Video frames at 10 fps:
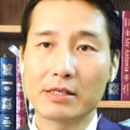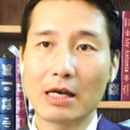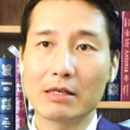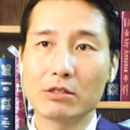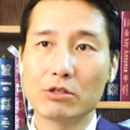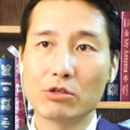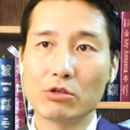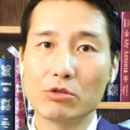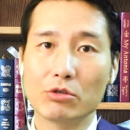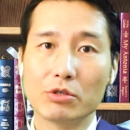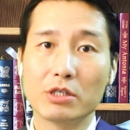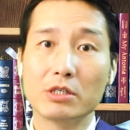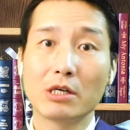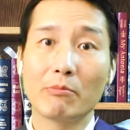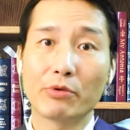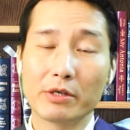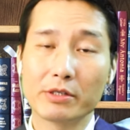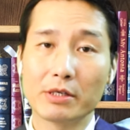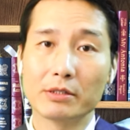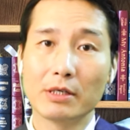sent to Xinjiang
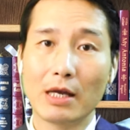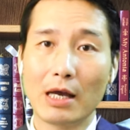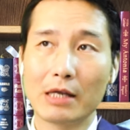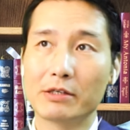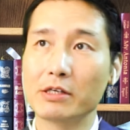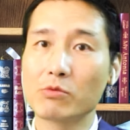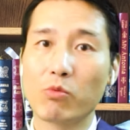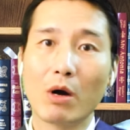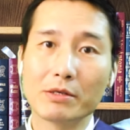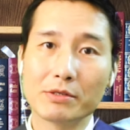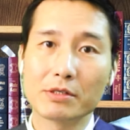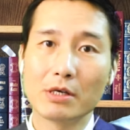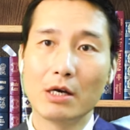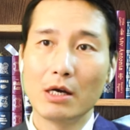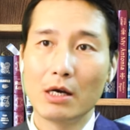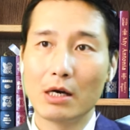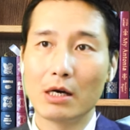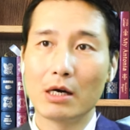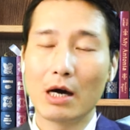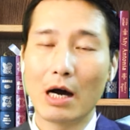prison at least once,
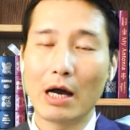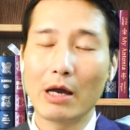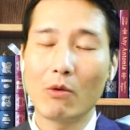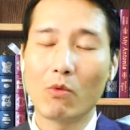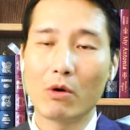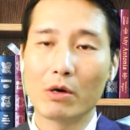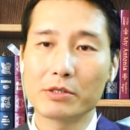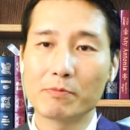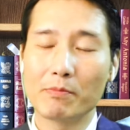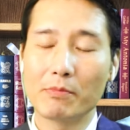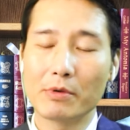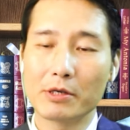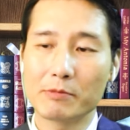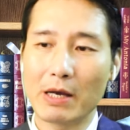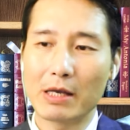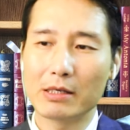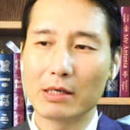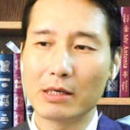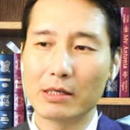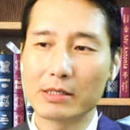I was
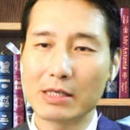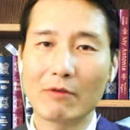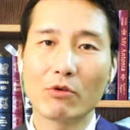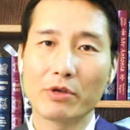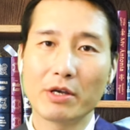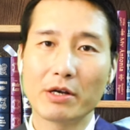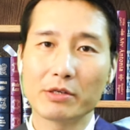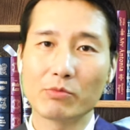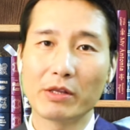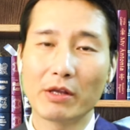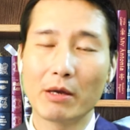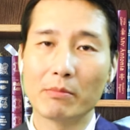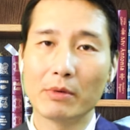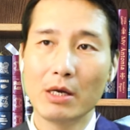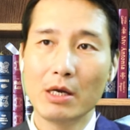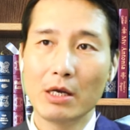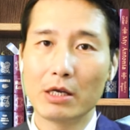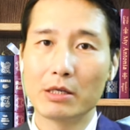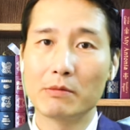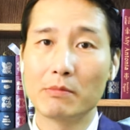spent several years with him
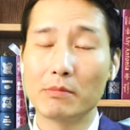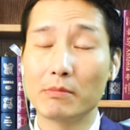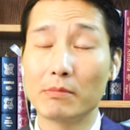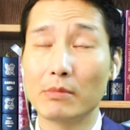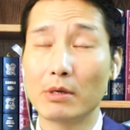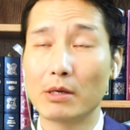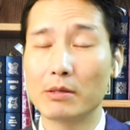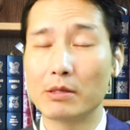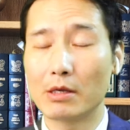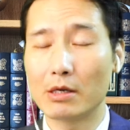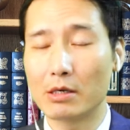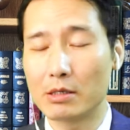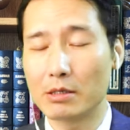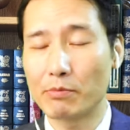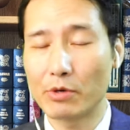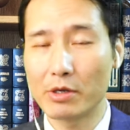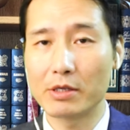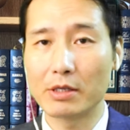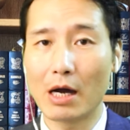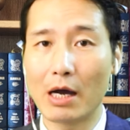in the
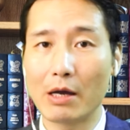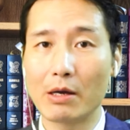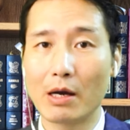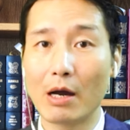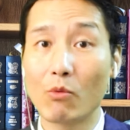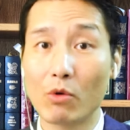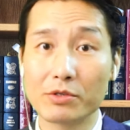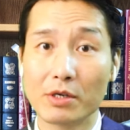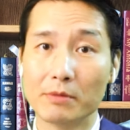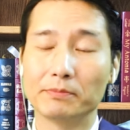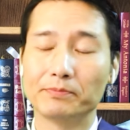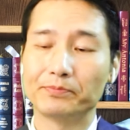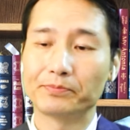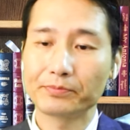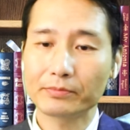prison I was in.